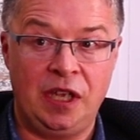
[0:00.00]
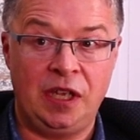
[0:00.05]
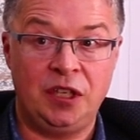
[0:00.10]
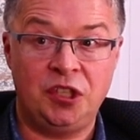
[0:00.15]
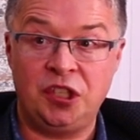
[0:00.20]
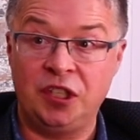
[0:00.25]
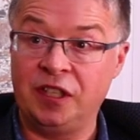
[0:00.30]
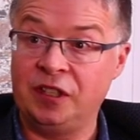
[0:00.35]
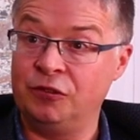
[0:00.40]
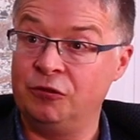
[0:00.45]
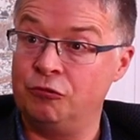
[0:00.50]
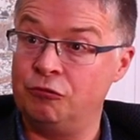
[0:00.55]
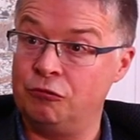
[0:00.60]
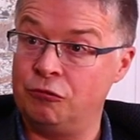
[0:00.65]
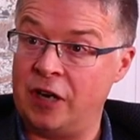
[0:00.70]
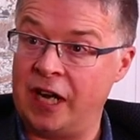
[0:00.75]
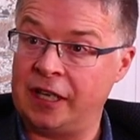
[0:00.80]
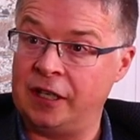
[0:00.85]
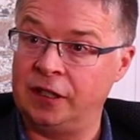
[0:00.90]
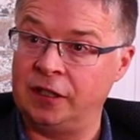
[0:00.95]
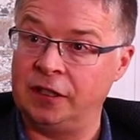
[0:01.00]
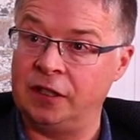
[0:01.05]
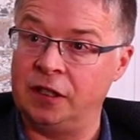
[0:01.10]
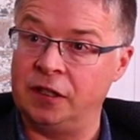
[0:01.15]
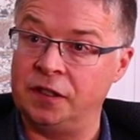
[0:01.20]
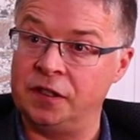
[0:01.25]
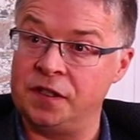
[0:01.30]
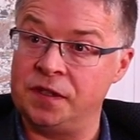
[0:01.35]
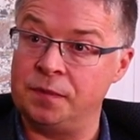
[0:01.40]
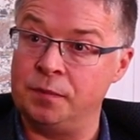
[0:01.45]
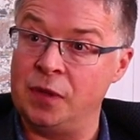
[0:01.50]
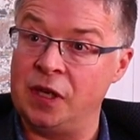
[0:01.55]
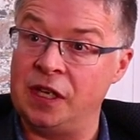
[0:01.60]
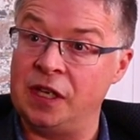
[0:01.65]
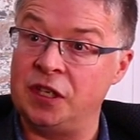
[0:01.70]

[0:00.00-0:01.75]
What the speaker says: She didn't recognize me.